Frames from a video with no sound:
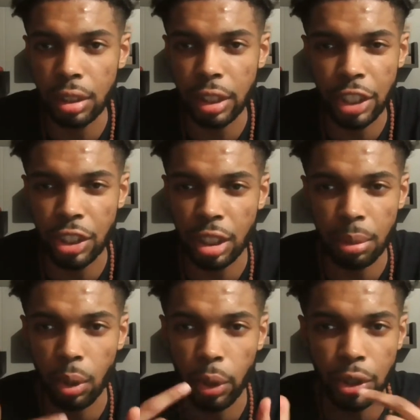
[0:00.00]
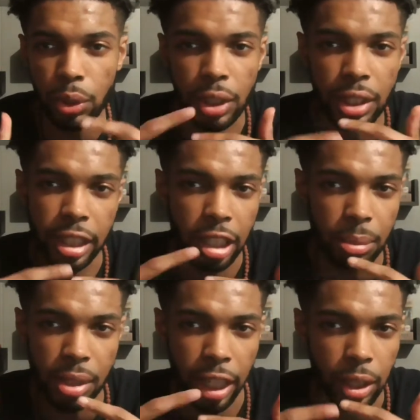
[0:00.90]
they just keep going through these same
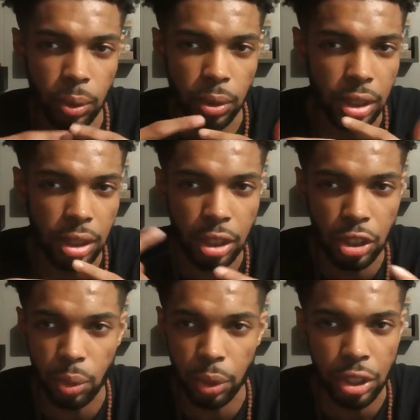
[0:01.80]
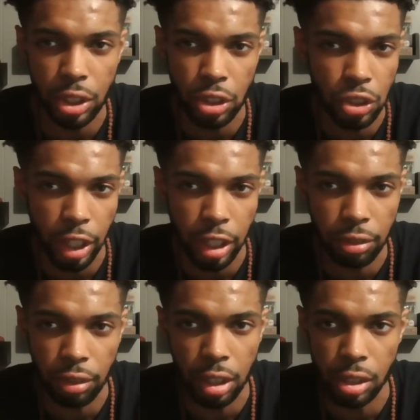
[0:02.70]
cycles and situations trying to
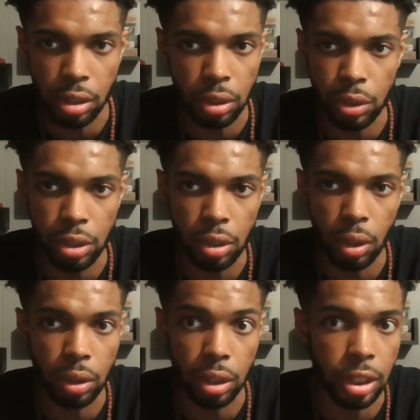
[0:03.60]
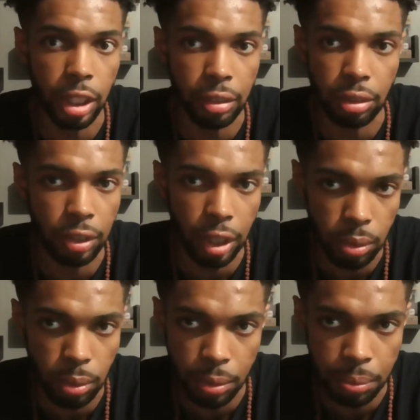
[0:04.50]
find a solution only to never find
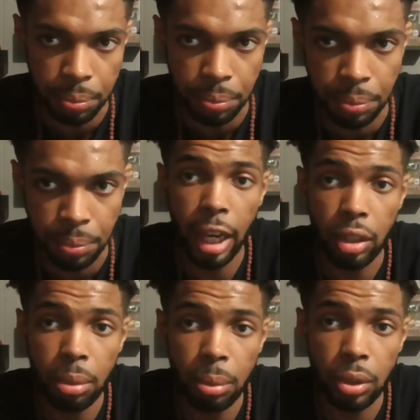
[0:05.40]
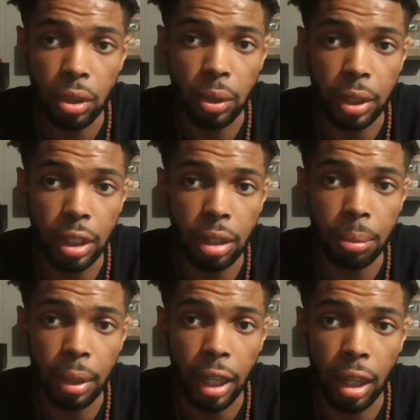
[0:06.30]
one. I remember growing
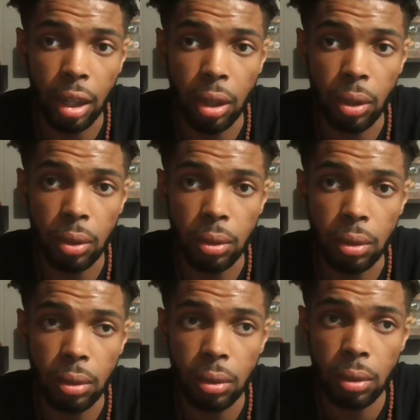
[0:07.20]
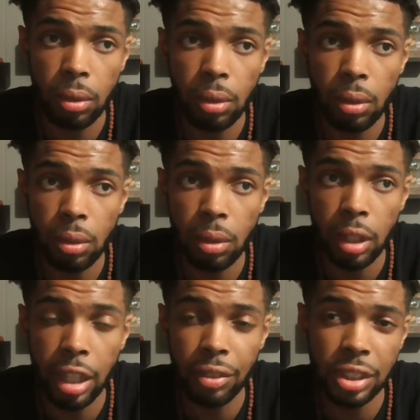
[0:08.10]
up how
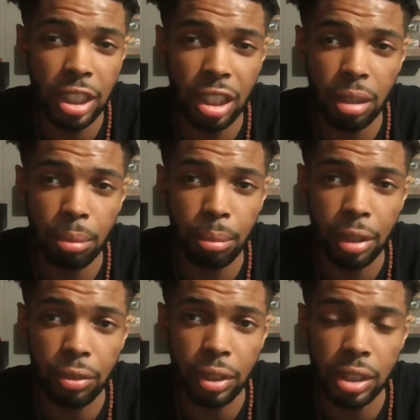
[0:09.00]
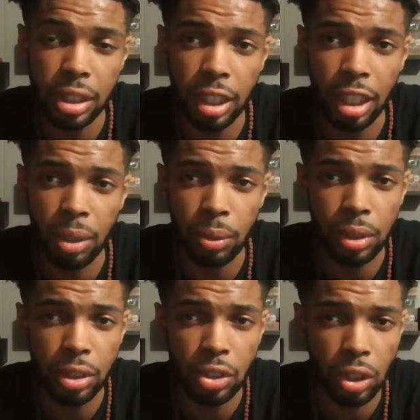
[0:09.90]
every time my friends and I
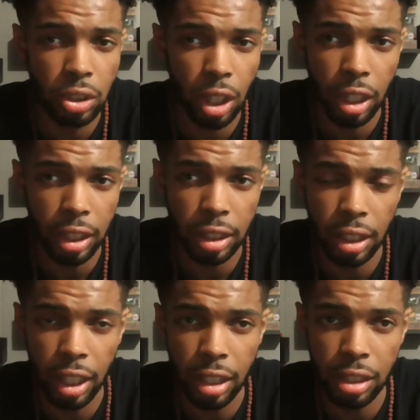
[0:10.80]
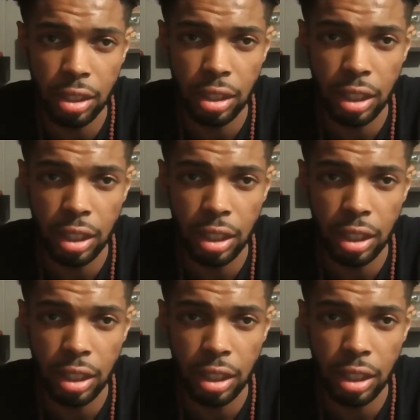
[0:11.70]
would start talking less,